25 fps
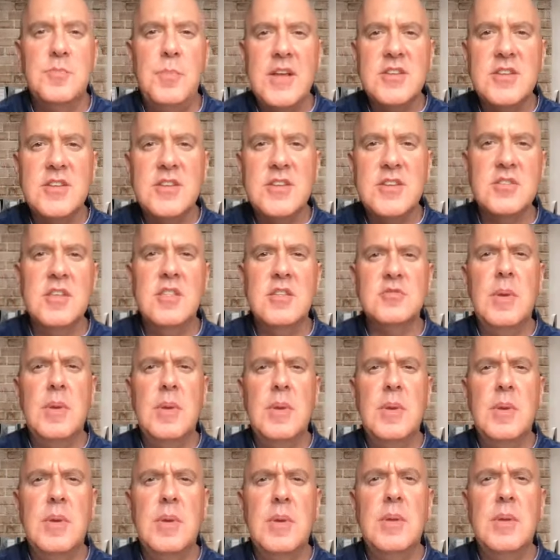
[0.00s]

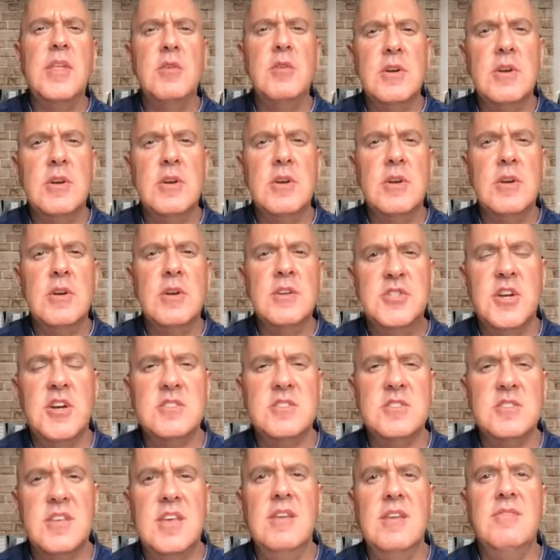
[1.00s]
especially those people that you
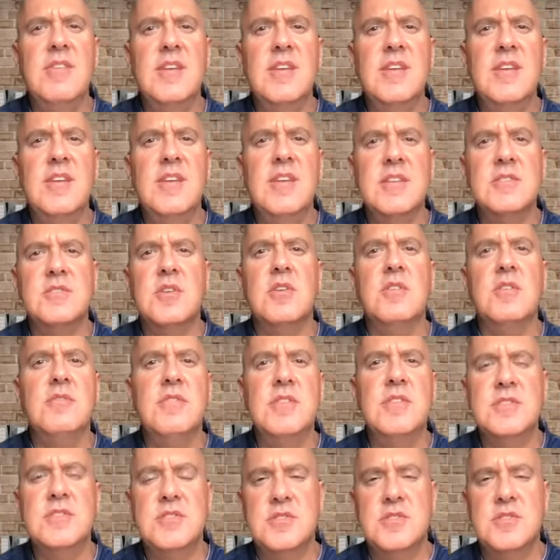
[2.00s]
are just
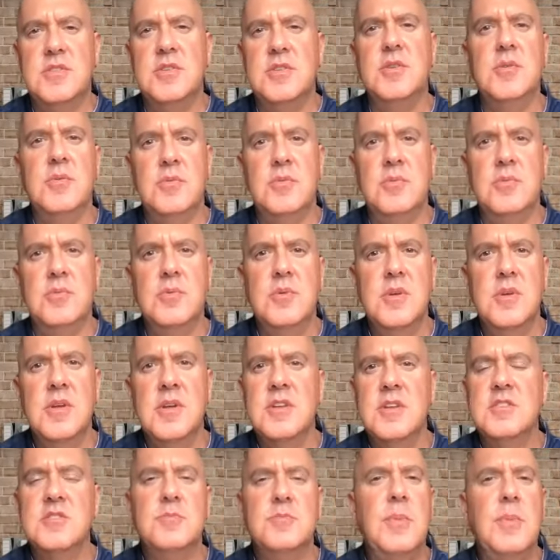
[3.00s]
giving service
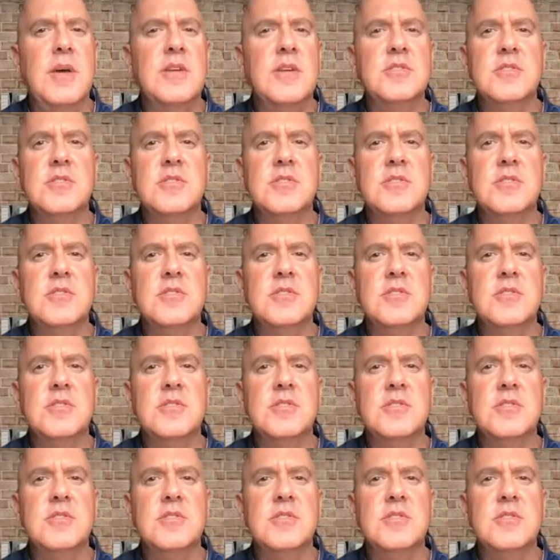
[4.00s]
to,